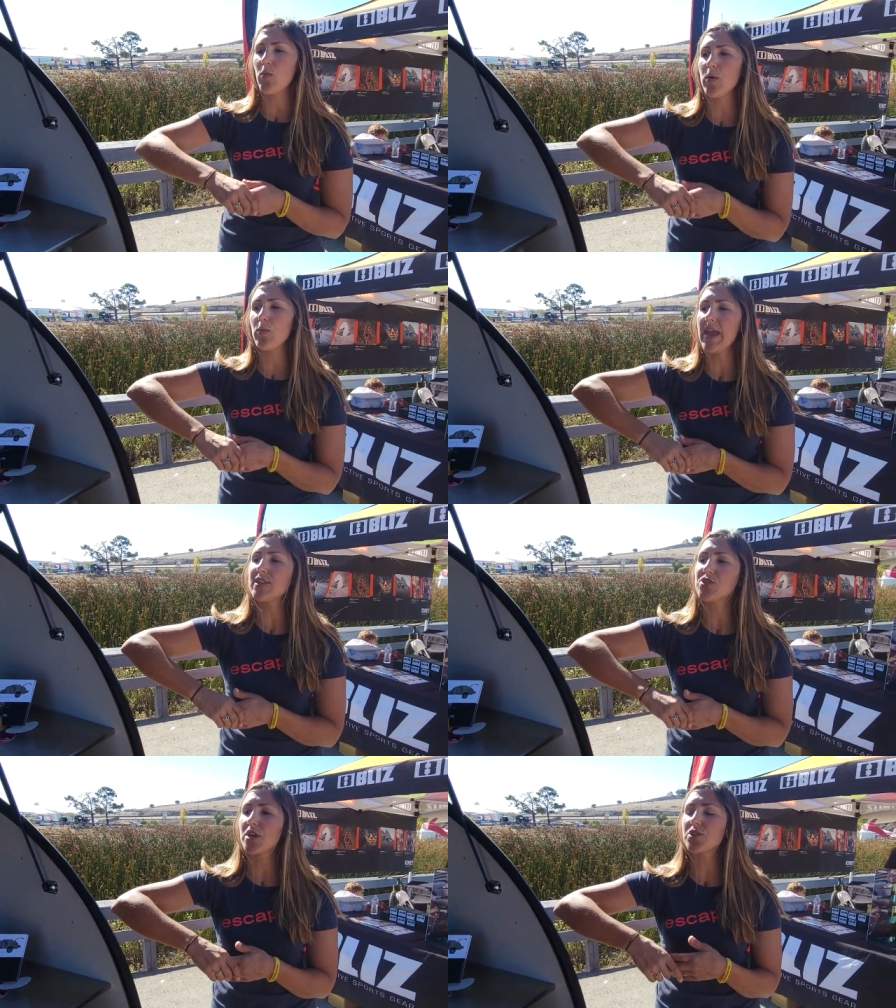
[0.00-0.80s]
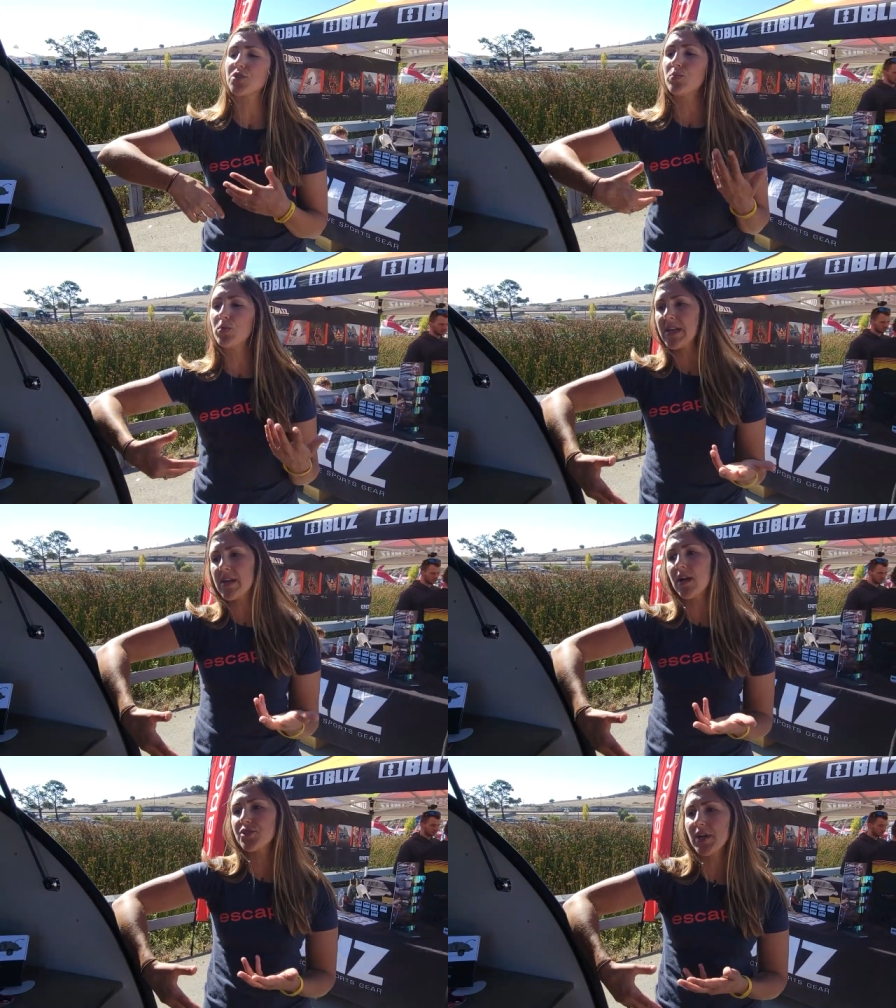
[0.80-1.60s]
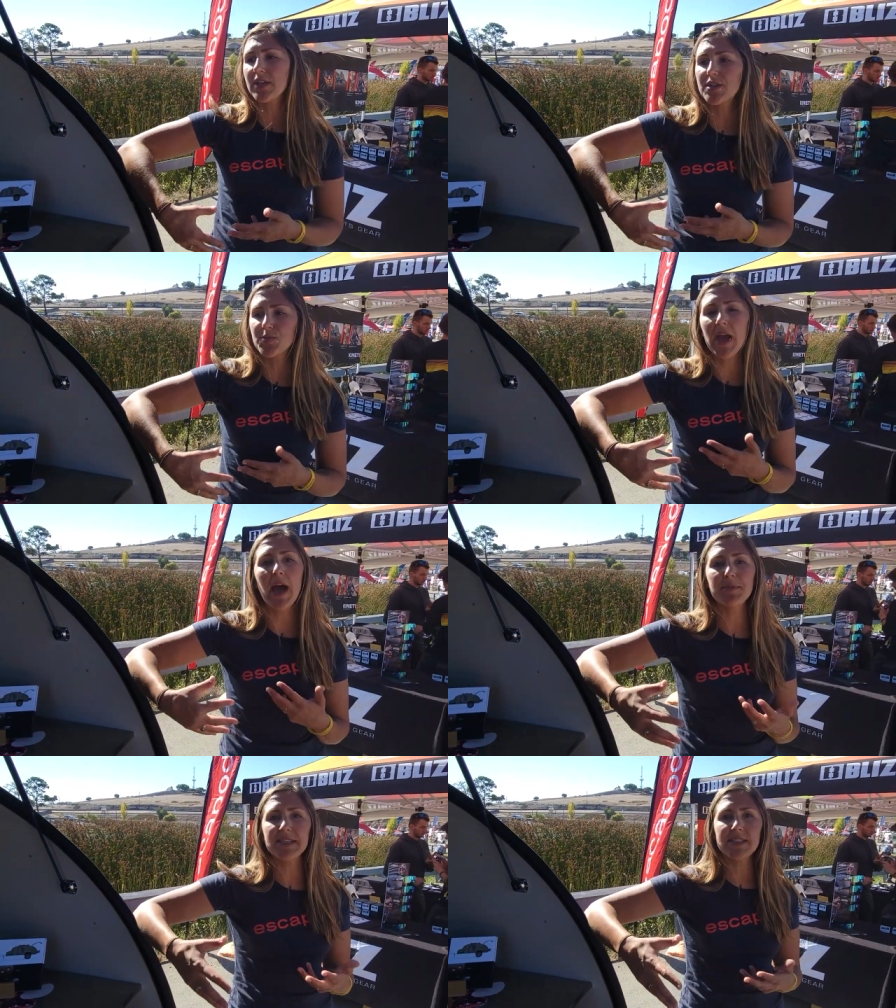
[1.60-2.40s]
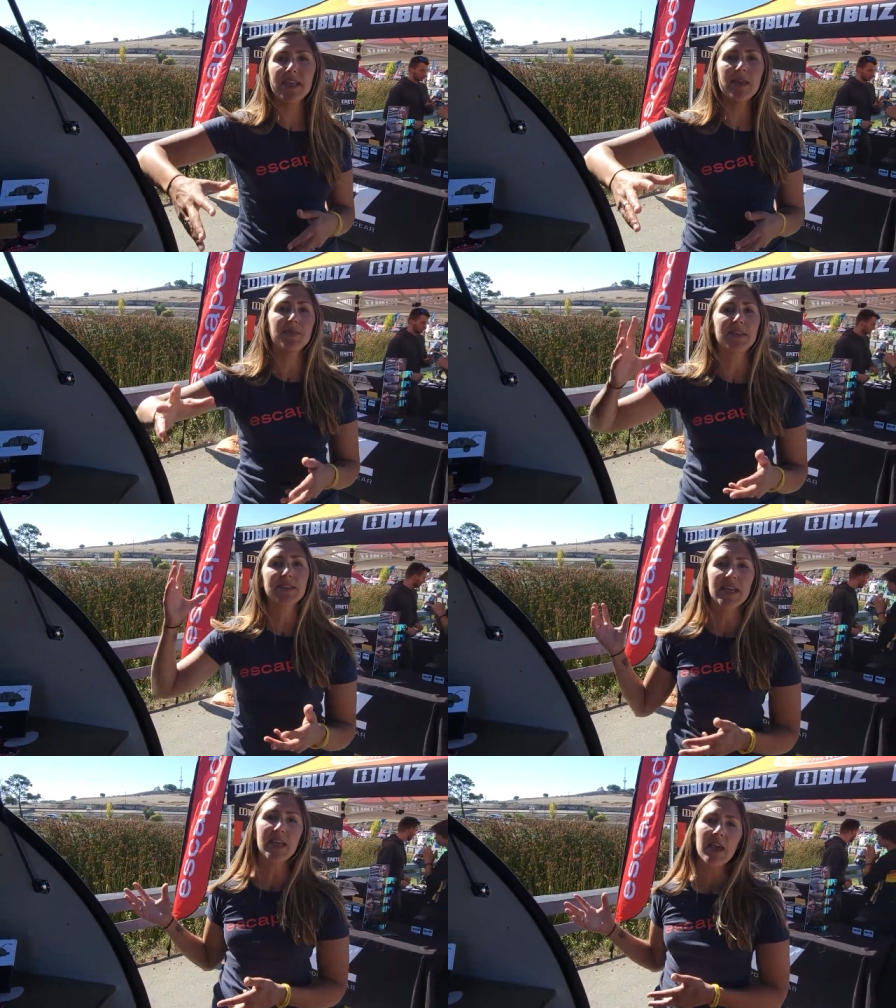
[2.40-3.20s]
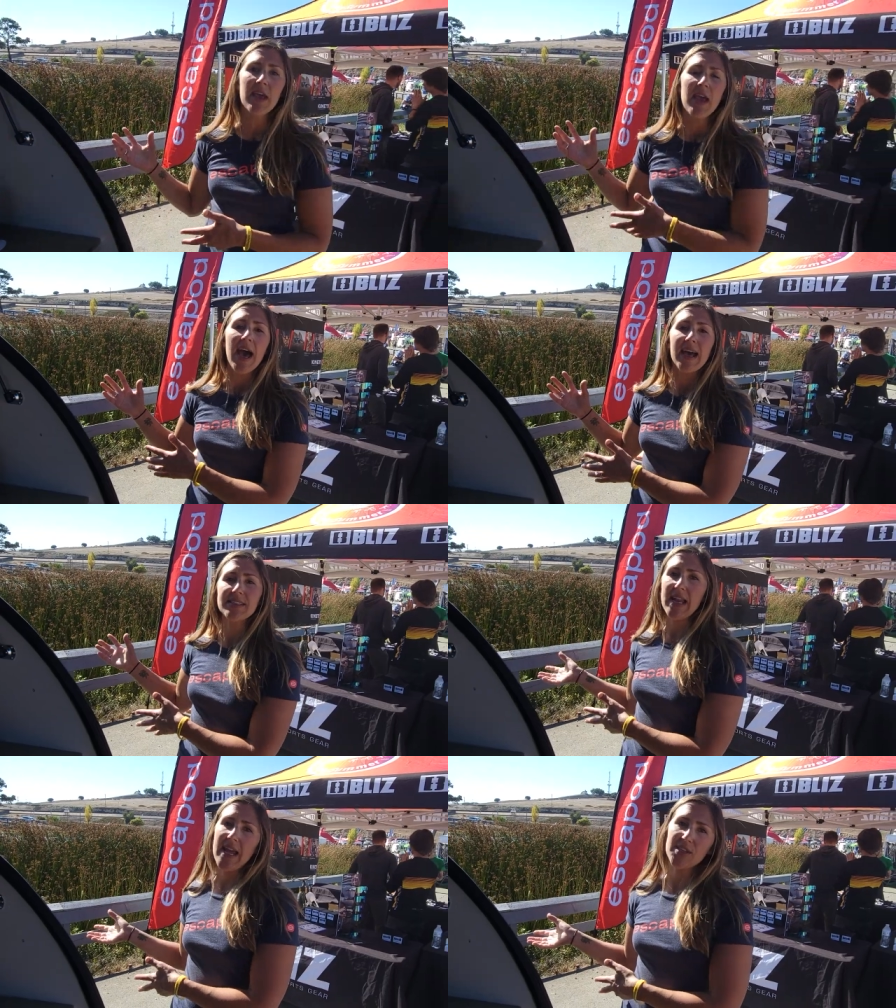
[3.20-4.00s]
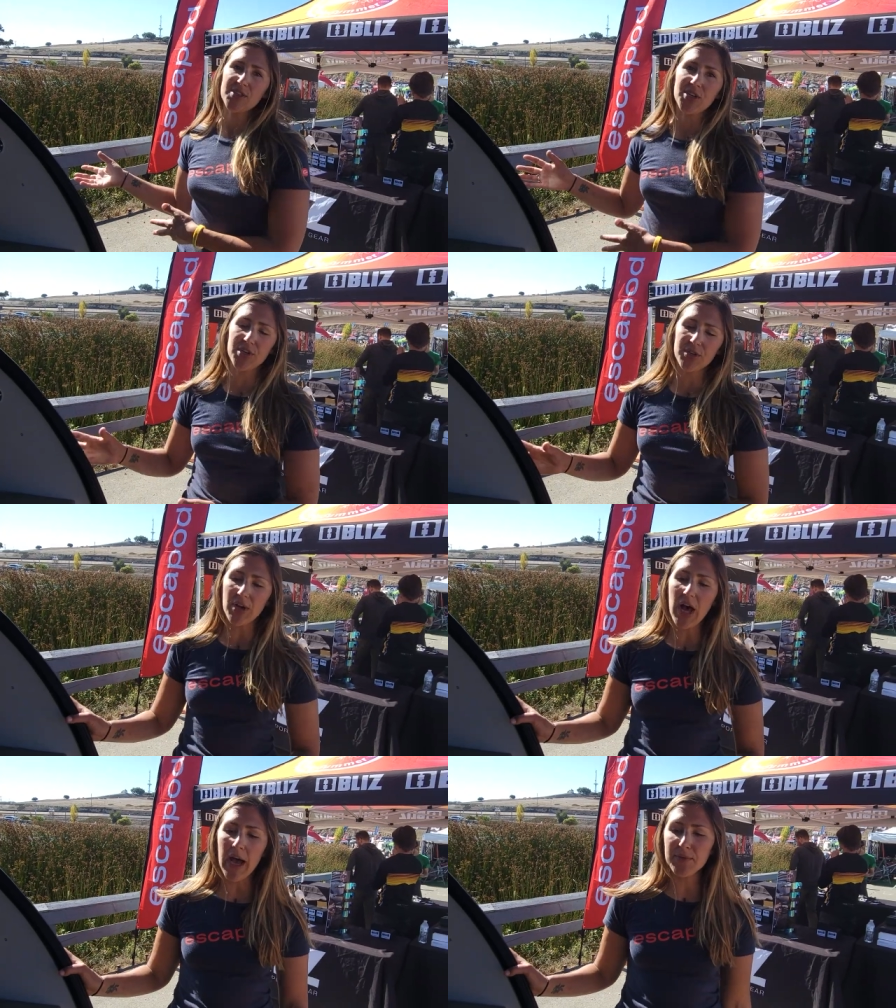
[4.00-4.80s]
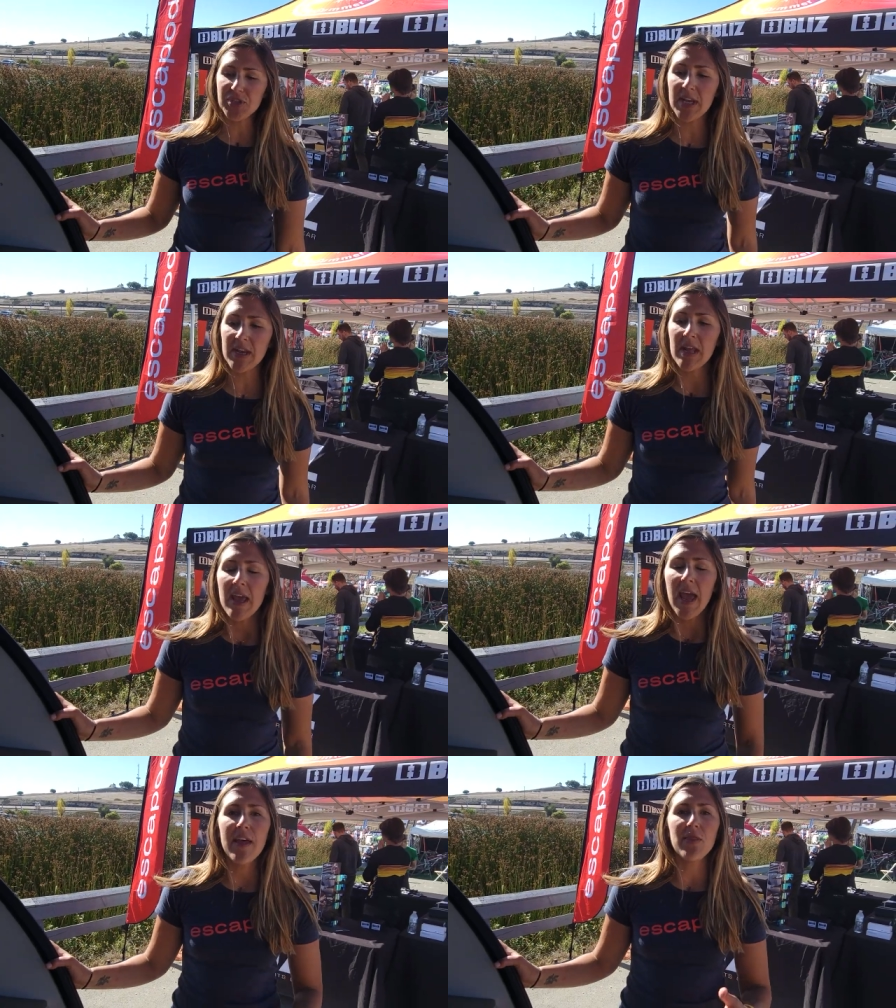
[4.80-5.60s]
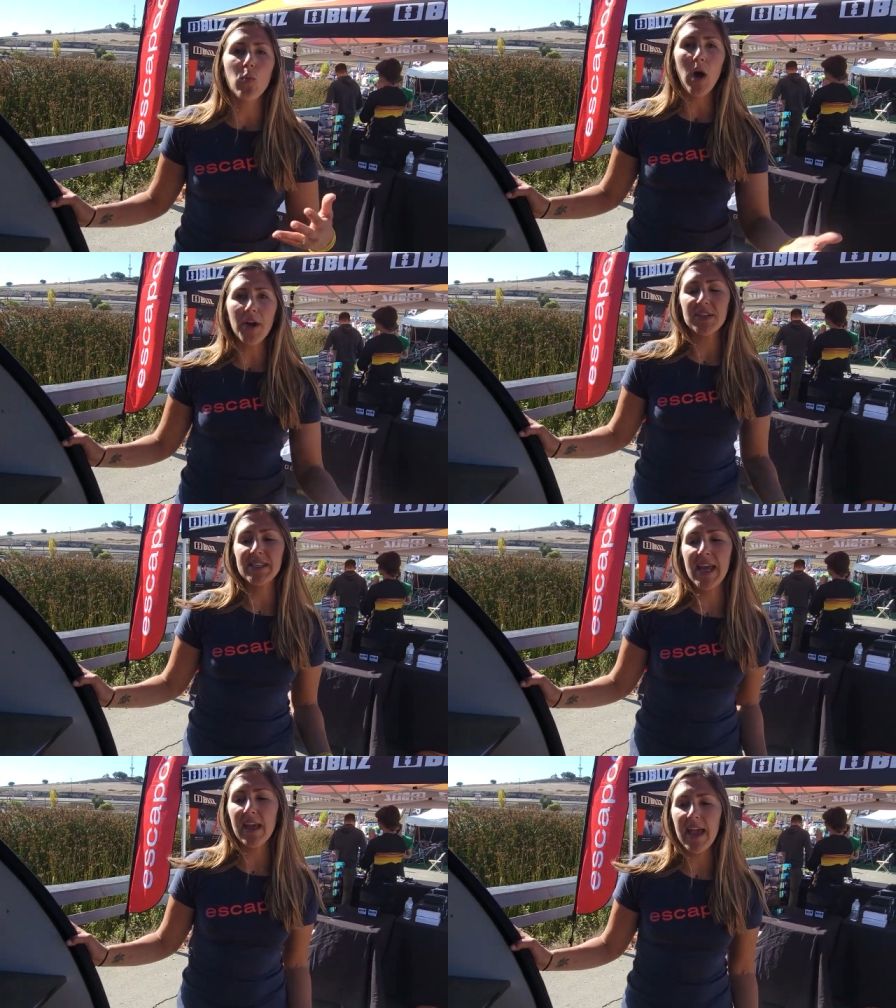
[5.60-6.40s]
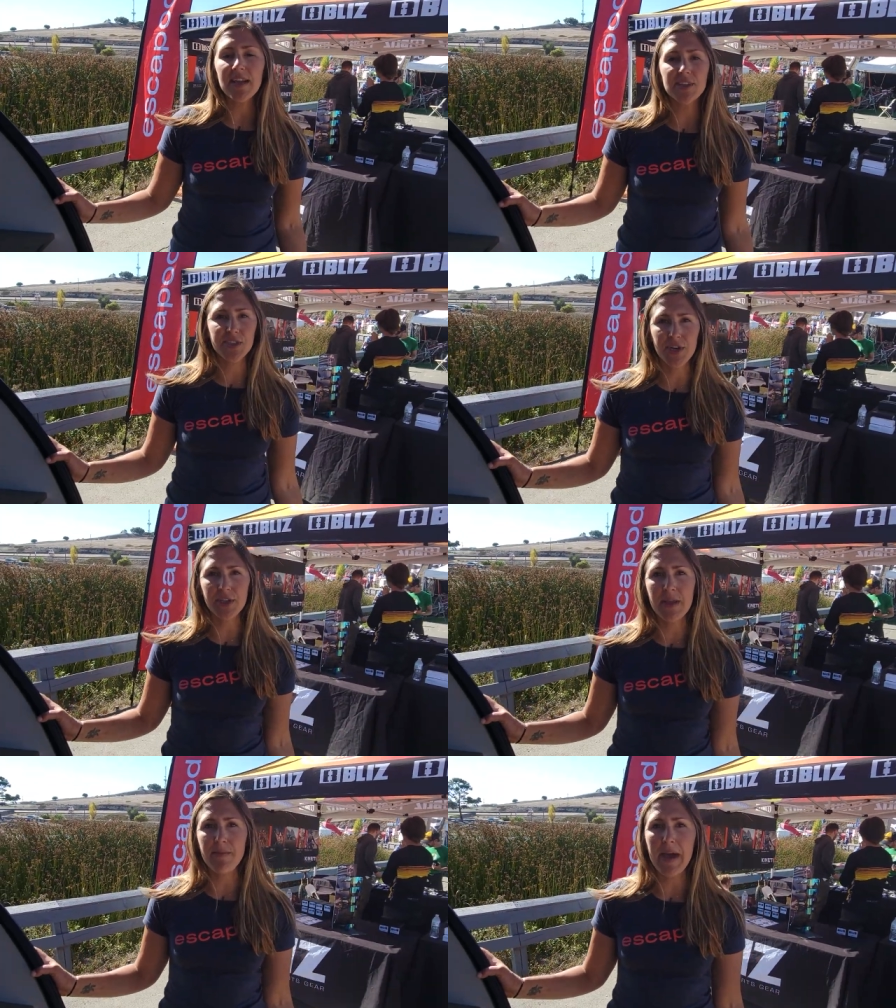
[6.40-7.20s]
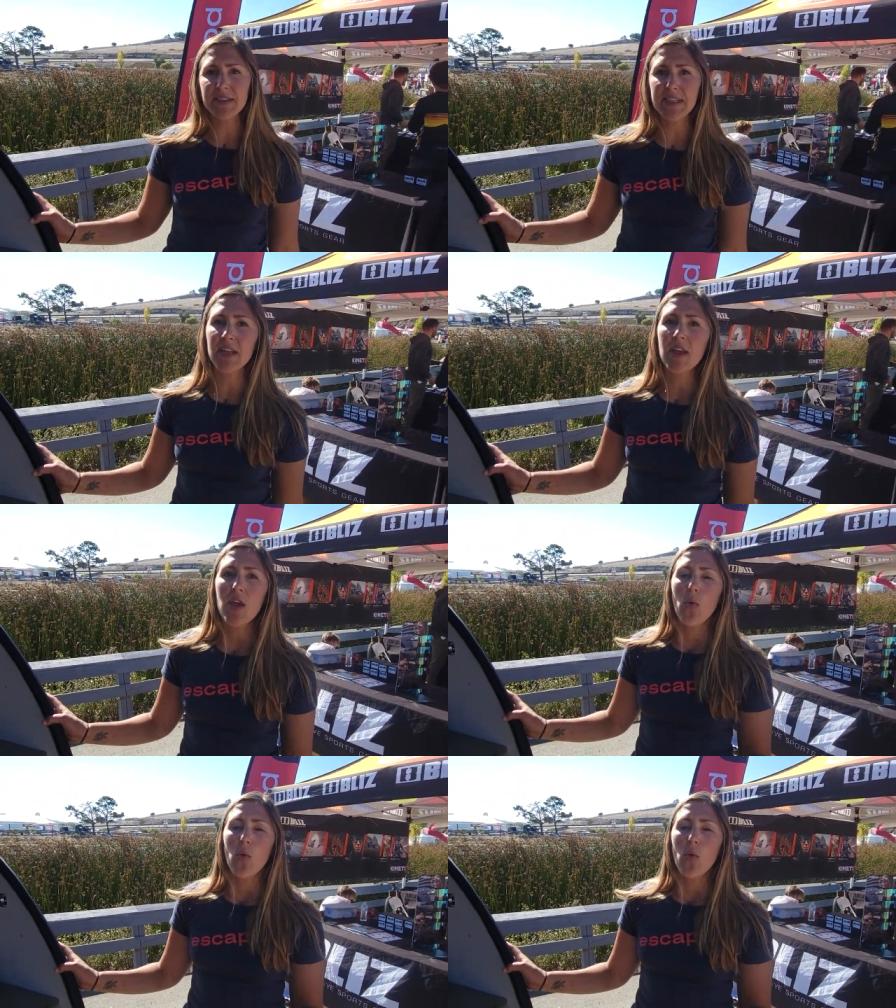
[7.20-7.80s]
When we had structural wood in our trailers, we opted to keep the sink as an external option and the water tank externally mounted.